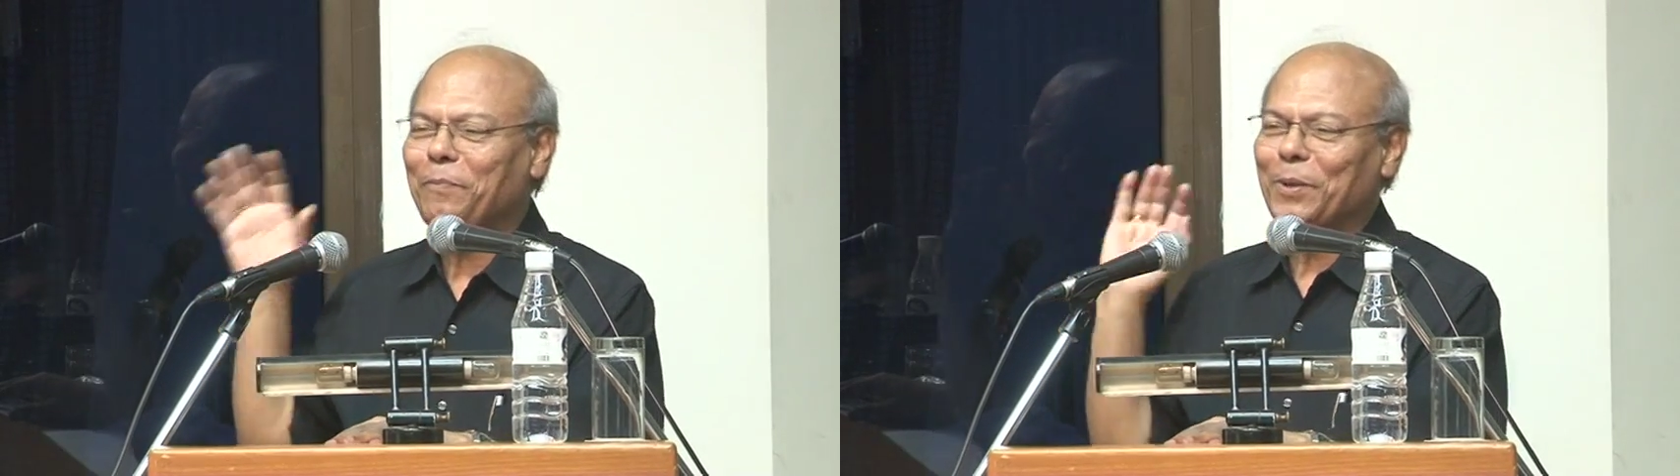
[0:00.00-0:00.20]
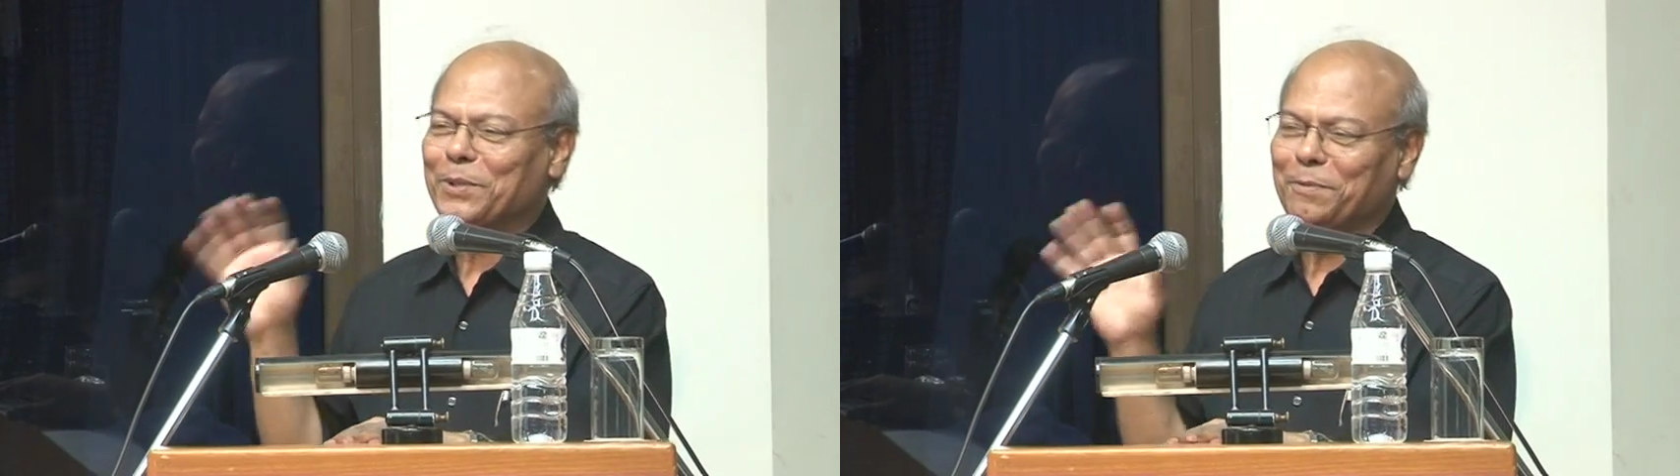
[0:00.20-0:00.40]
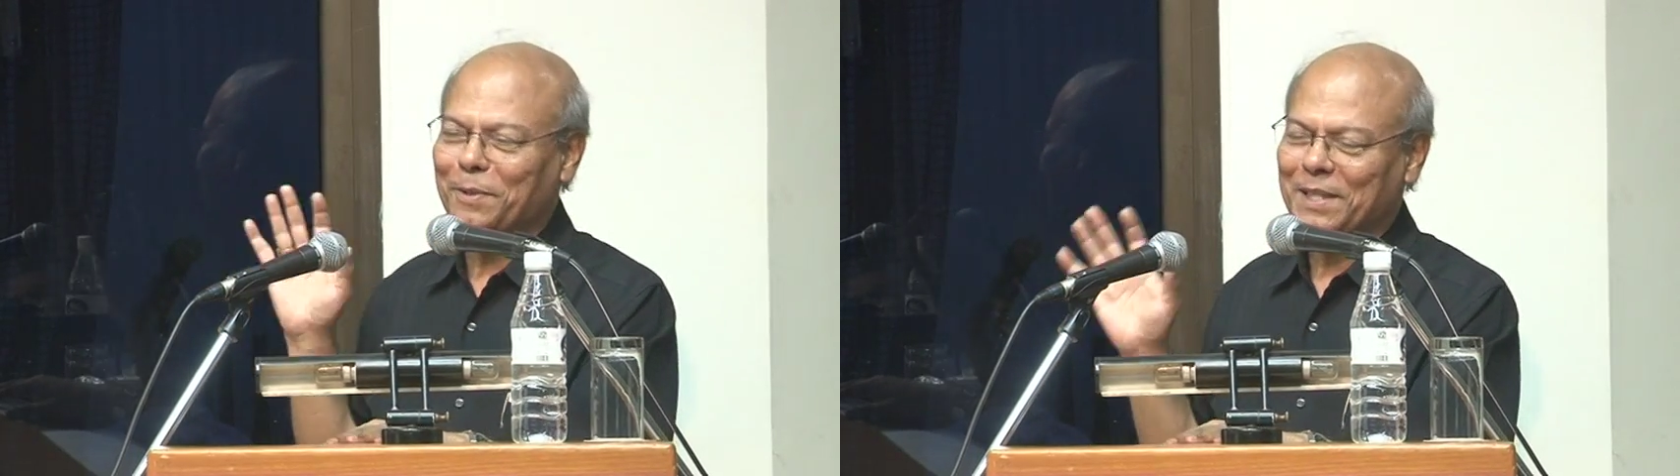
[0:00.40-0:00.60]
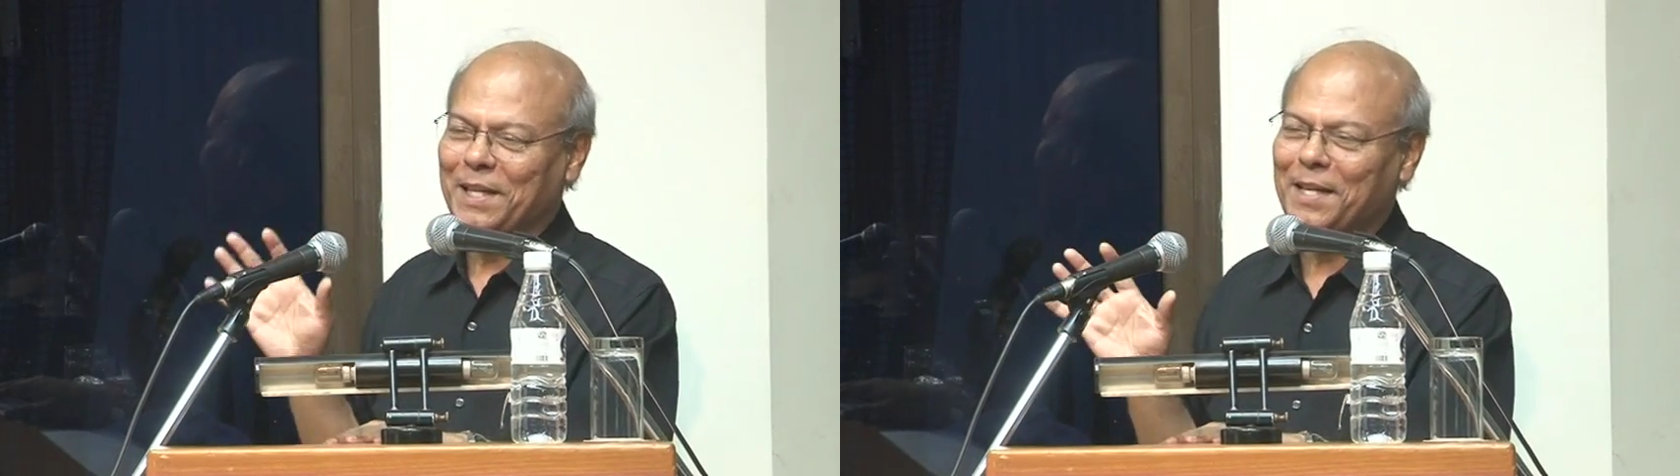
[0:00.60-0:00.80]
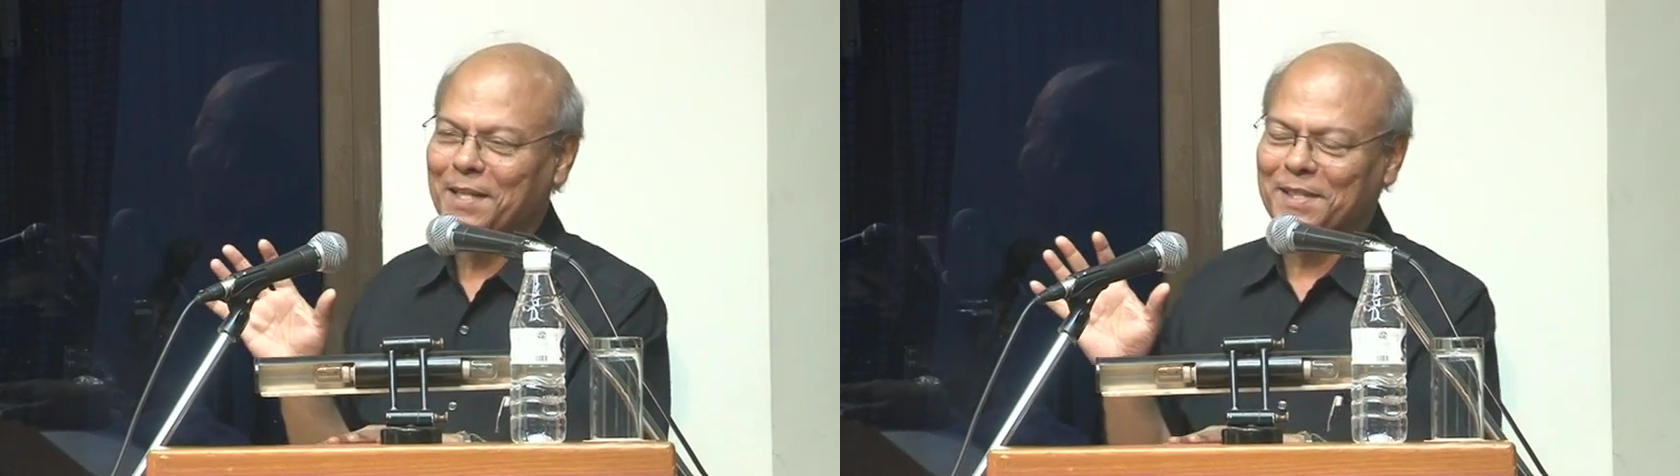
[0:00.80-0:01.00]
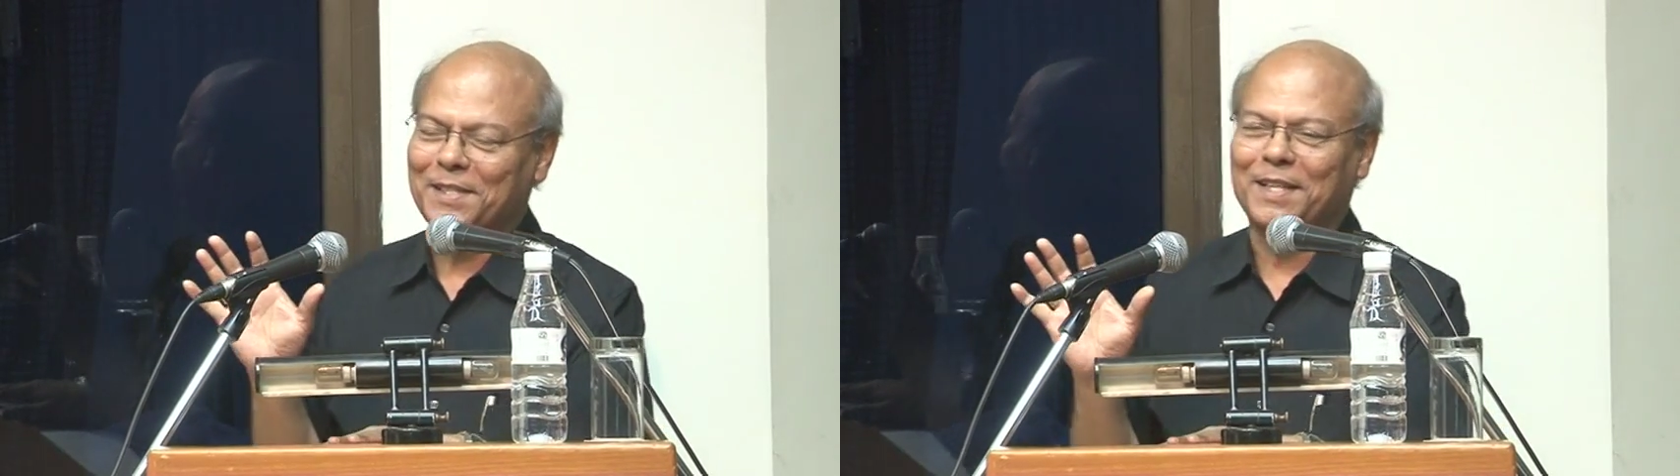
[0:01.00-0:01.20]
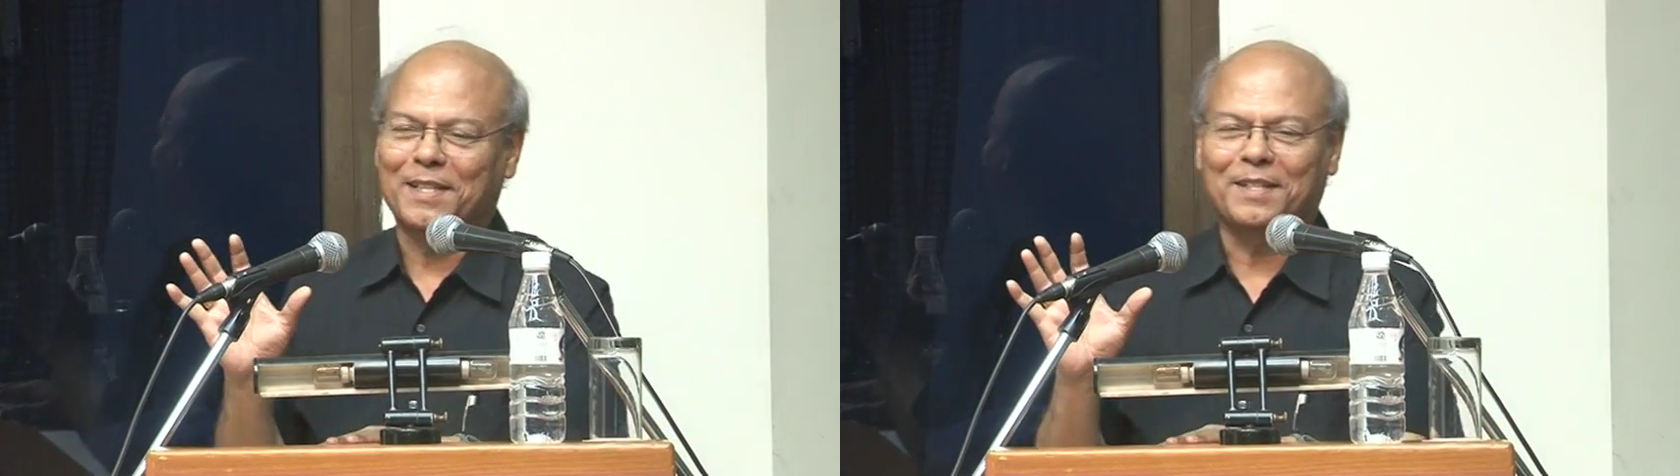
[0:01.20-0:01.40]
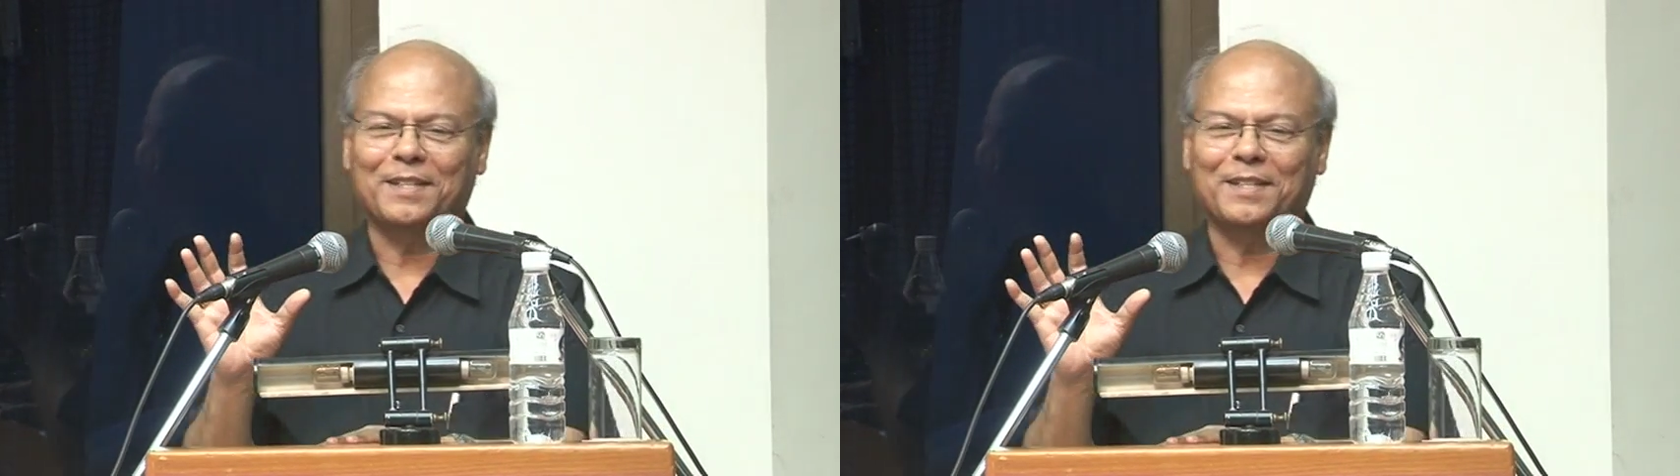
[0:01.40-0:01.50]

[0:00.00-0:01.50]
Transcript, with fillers: possible things that uh,